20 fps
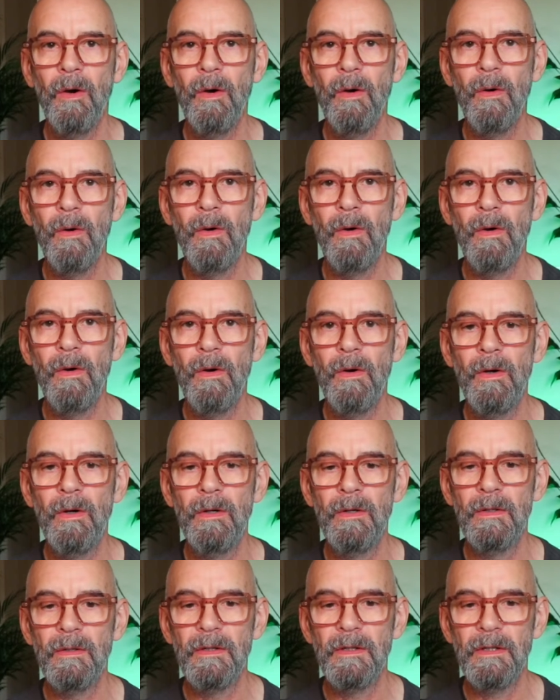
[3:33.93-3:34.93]

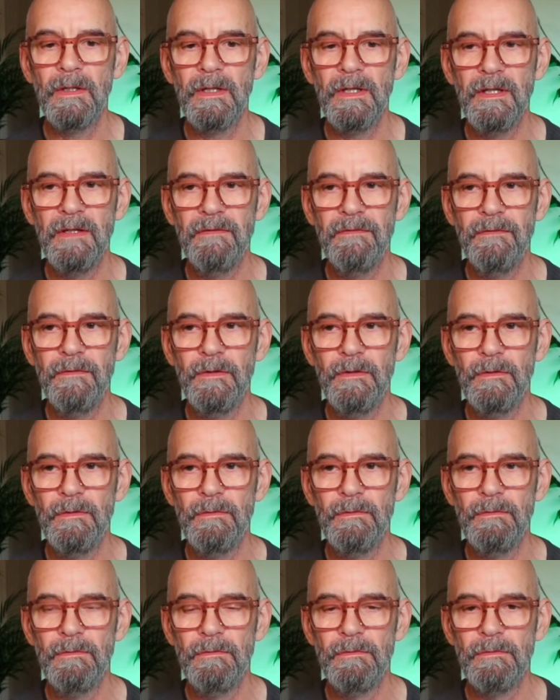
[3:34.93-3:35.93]
Or if
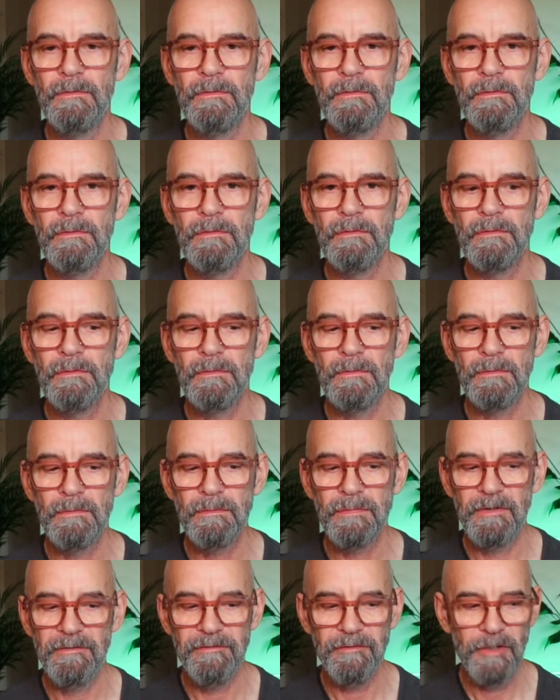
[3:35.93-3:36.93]
you
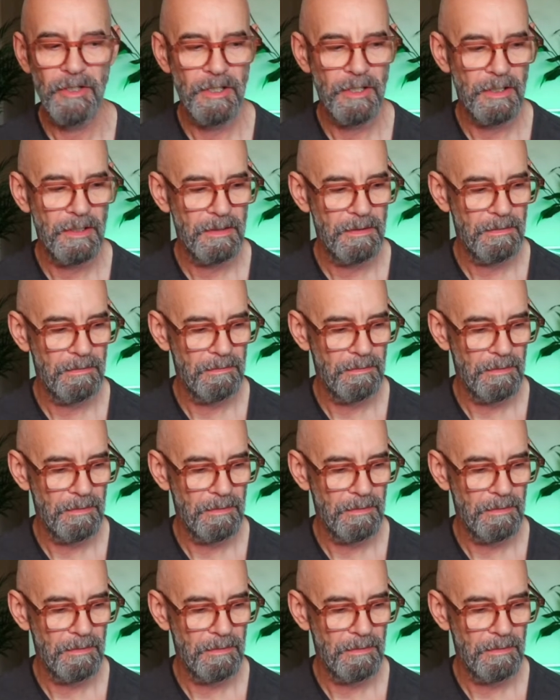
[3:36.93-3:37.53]
prefer,